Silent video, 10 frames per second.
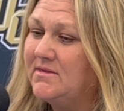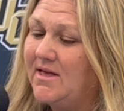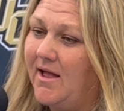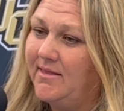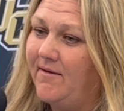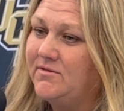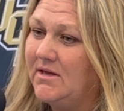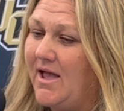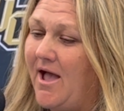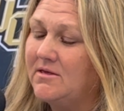that
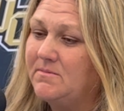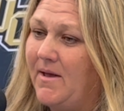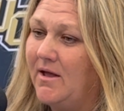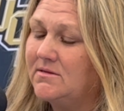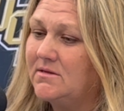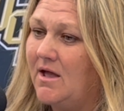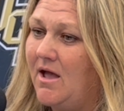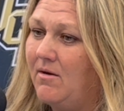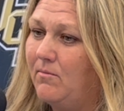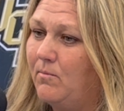lefty aspect
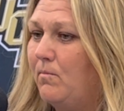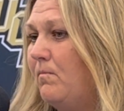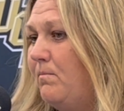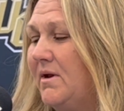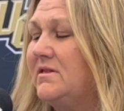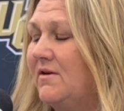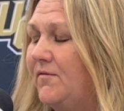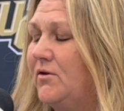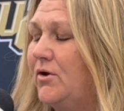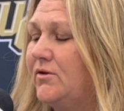uh, but a
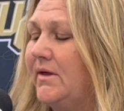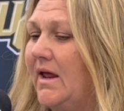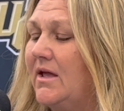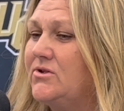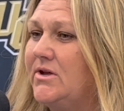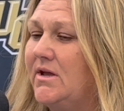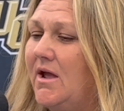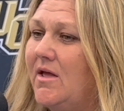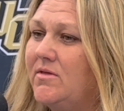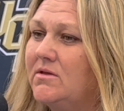different look than Angie
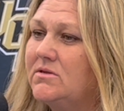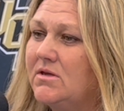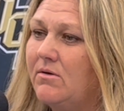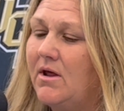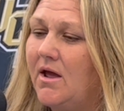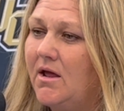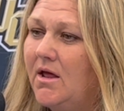and then Sona